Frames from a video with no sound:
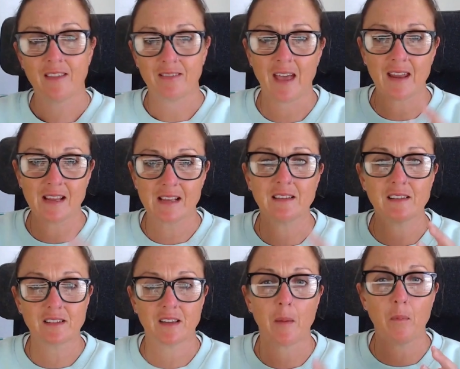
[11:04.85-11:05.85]
That
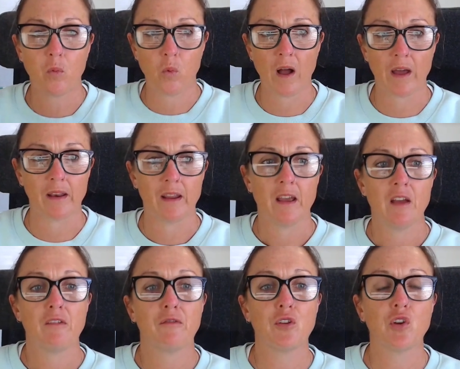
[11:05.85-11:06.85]
is step one for